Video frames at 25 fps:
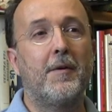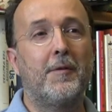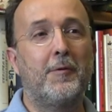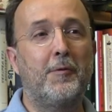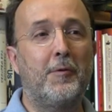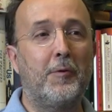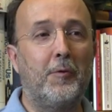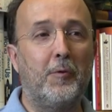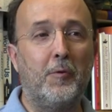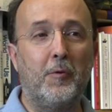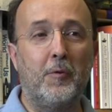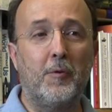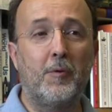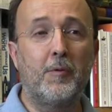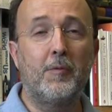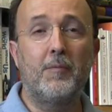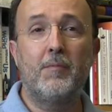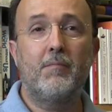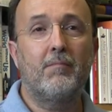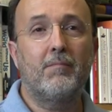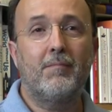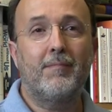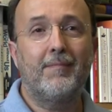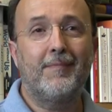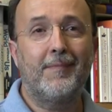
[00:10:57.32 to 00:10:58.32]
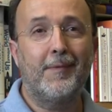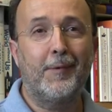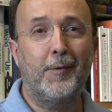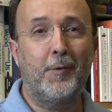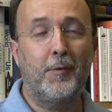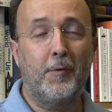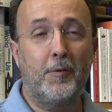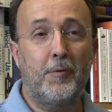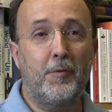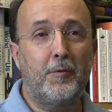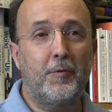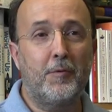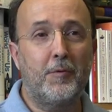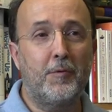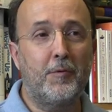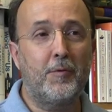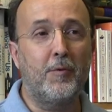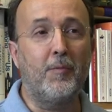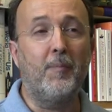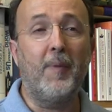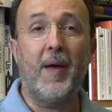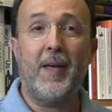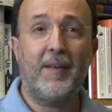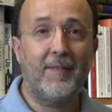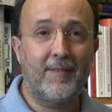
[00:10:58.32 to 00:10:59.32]
to,
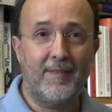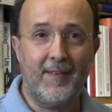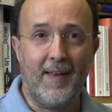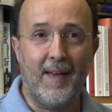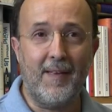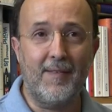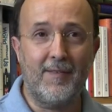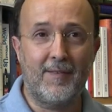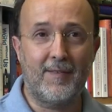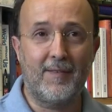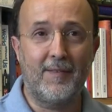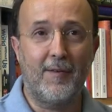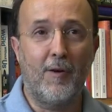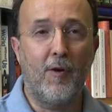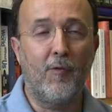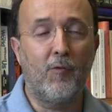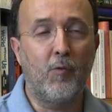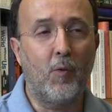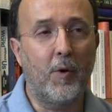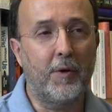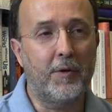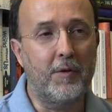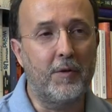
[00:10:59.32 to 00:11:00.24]
to make sense of what